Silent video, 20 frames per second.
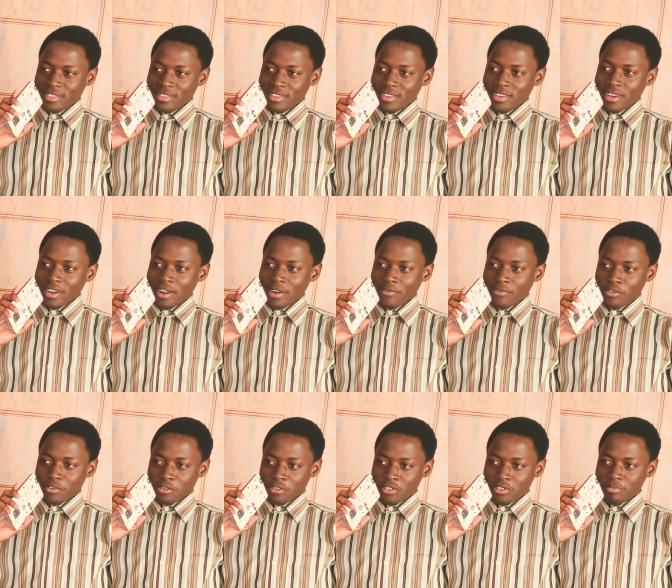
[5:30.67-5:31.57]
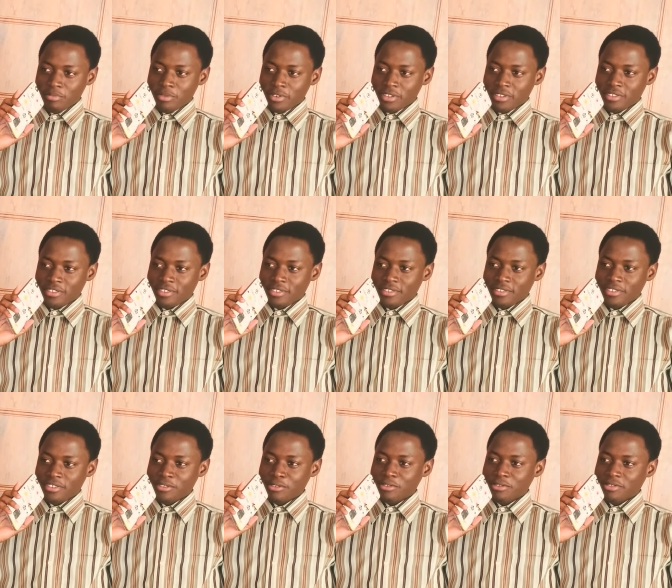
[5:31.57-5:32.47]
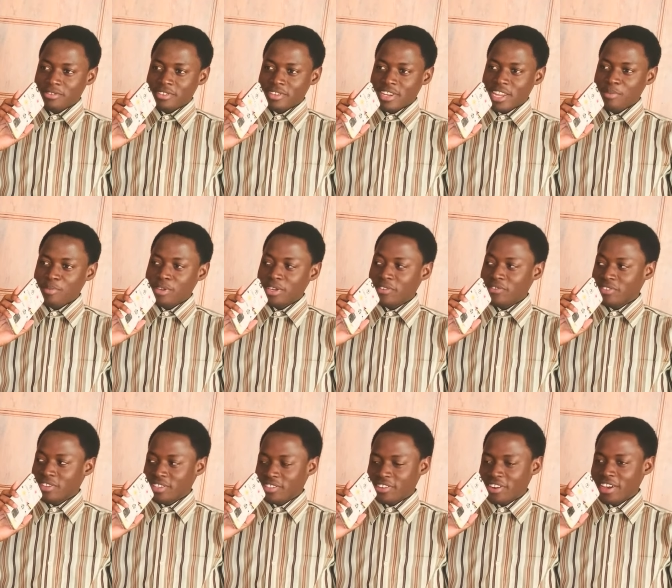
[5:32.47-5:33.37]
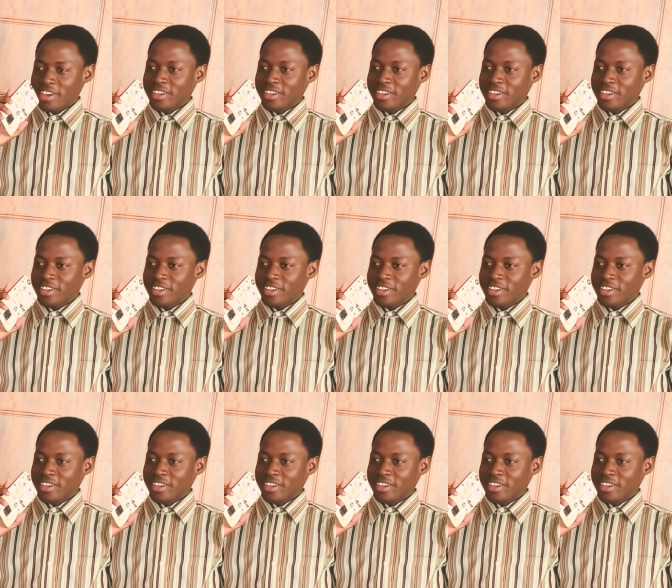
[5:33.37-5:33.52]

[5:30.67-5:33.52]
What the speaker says: nervous, but you know, let me give it a try.